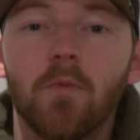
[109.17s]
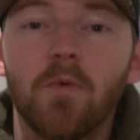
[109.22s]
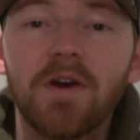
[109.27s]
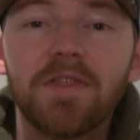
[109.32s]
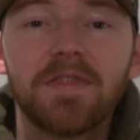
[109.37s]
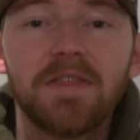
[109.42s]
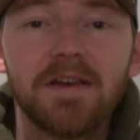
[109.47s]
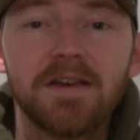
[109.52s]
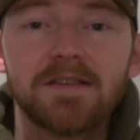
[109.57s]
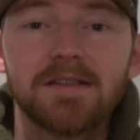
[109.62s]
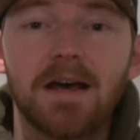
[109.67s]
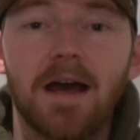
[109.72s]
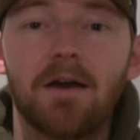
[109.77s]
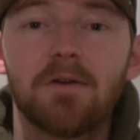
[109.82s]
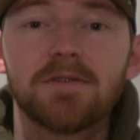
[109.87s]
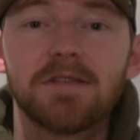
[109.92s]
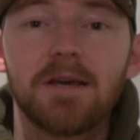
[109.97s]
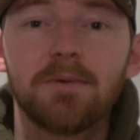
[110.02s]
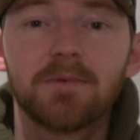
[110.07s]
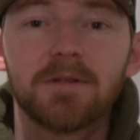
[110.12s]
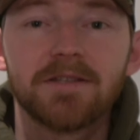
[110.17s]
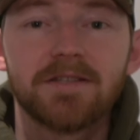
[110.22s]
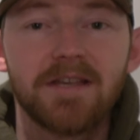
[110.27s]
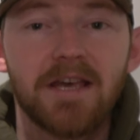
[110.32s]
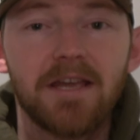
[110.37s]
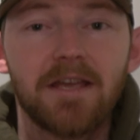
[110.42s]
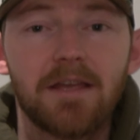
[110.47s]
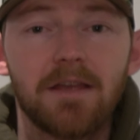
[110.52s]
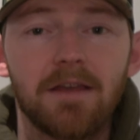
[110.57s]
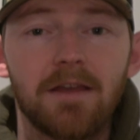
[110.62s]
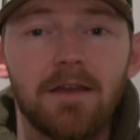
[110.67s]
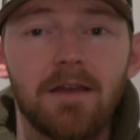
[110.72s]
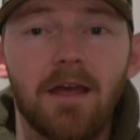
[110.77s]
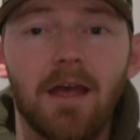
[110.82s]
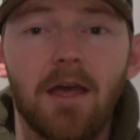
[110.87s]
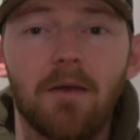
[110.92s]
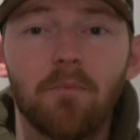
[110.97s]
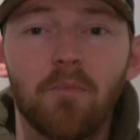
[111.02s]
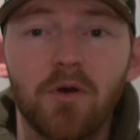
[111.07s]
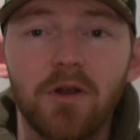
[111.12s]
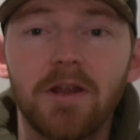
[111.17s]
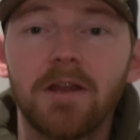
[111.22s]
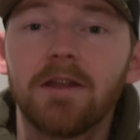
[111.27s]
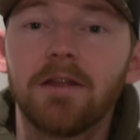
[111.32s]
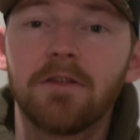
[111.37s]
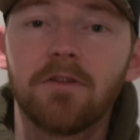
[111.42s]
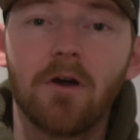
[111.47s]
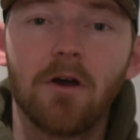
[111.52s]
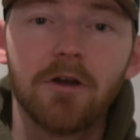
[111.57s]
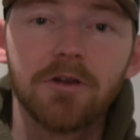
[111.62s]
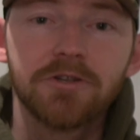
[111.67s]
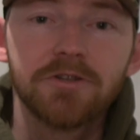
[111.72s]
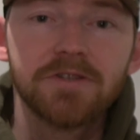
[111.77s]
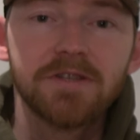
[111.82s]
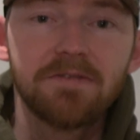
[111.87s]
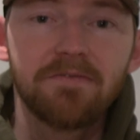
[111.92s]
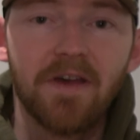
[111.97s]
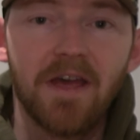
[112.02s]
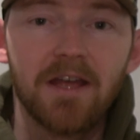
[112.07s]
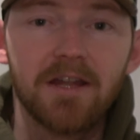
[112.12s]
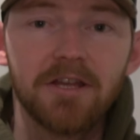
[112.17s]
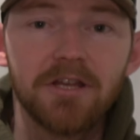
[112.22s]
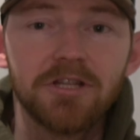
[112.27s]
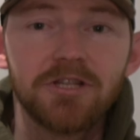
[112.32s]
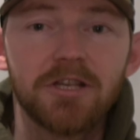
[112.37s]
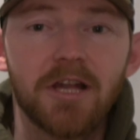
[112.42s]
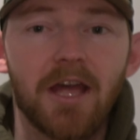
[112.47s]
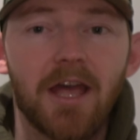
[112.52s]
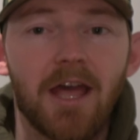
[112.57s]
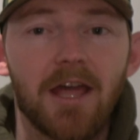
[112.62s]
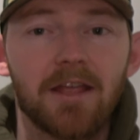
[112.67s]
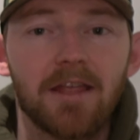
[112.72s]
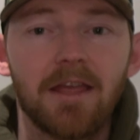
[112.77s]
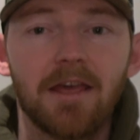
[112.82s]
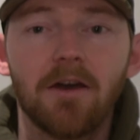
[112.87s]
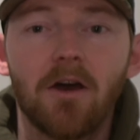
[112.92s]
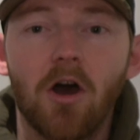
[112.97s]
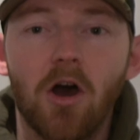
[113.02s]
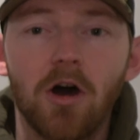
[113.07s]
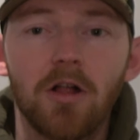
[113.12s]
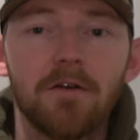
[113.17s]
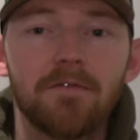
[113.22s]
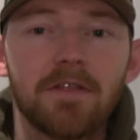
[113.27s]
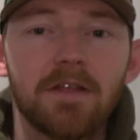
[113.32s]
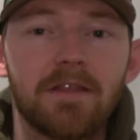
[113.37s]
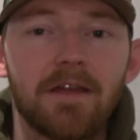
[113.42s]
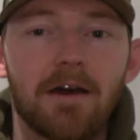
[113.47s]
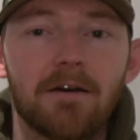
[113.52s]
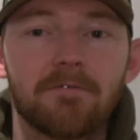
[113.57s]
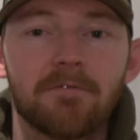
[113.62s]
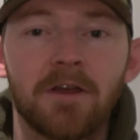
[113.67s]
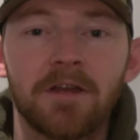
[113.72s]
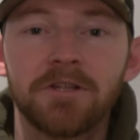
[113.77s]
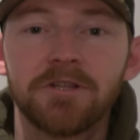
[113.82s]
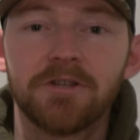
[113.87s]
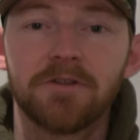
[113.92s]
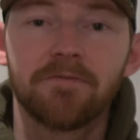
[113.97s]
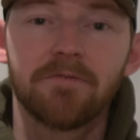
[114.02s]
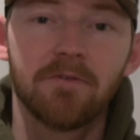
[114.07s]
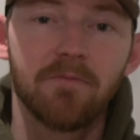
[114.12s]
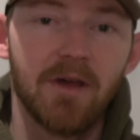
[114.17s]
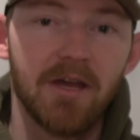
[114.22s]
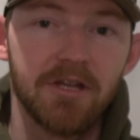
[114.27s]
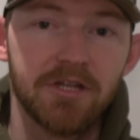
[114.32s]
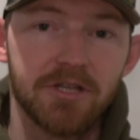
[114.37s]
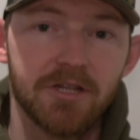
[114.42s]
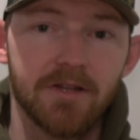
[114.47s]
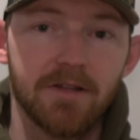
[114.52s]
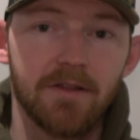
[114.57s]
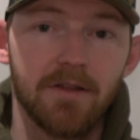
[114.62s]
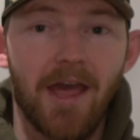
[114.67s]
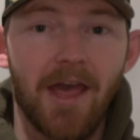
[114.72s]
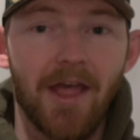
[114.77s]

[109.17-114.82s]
With this, I was able to take it and put it into Archer's Advantage and get all of the downrange information.